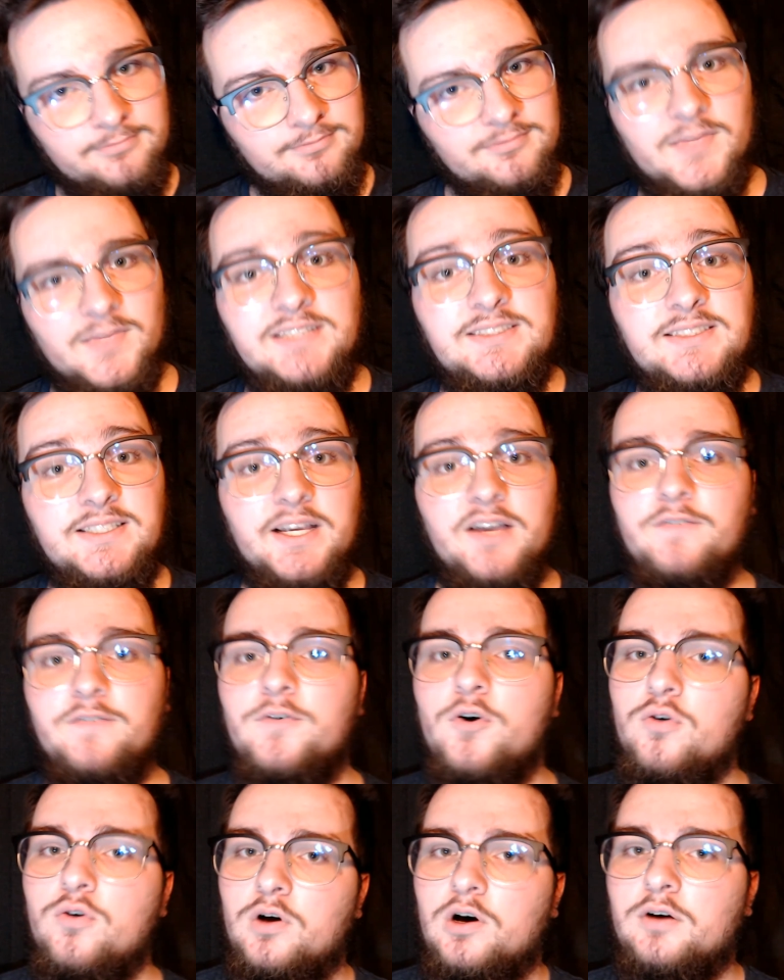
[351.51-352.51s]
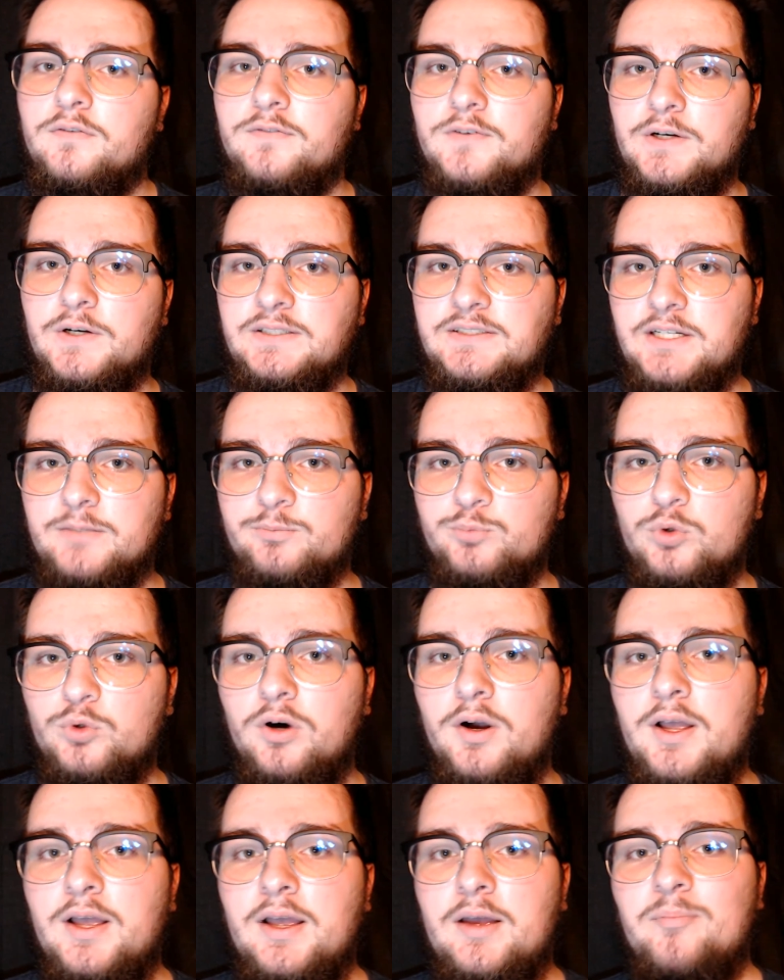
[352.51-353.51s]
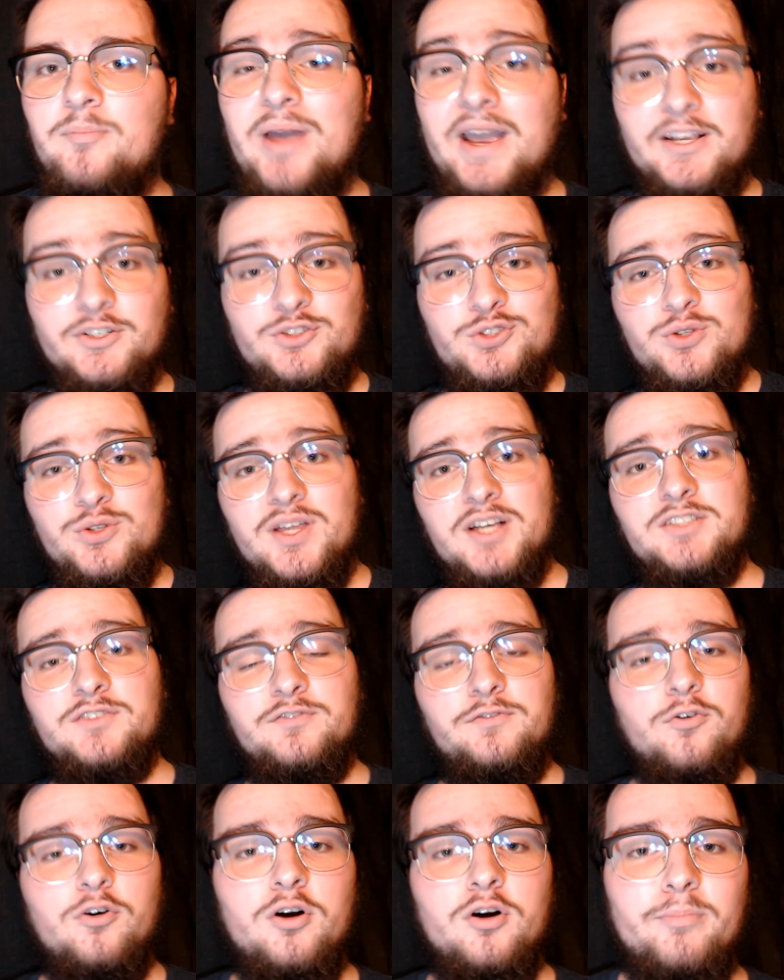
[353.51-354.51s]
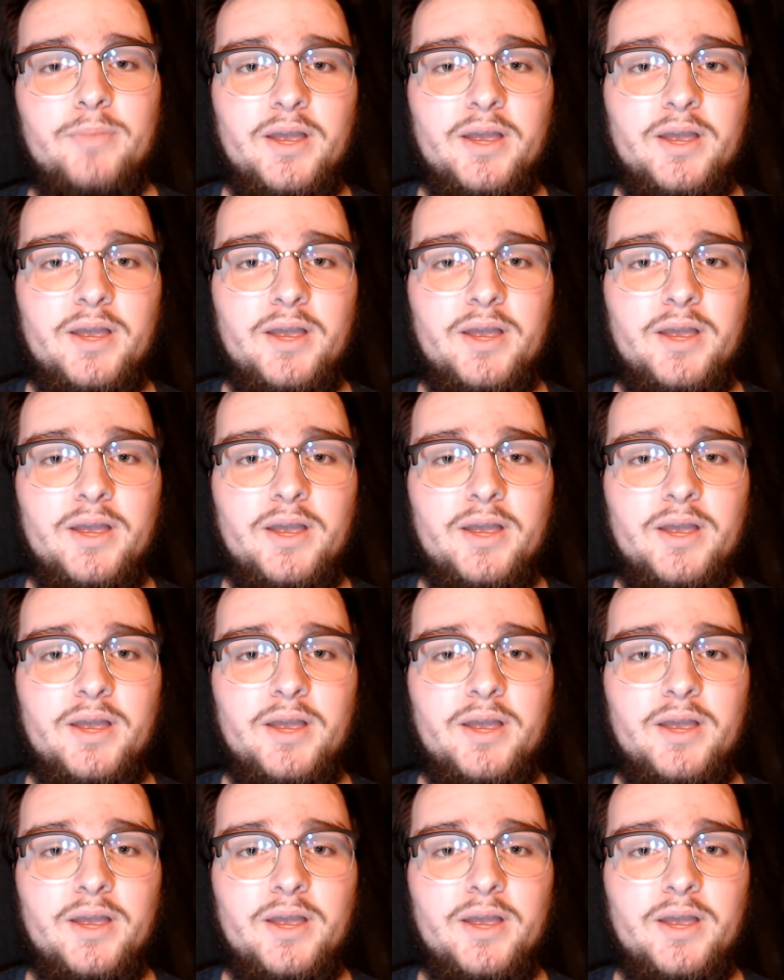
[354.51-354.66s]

Let's take a phone call, for example. Back in 2004, a man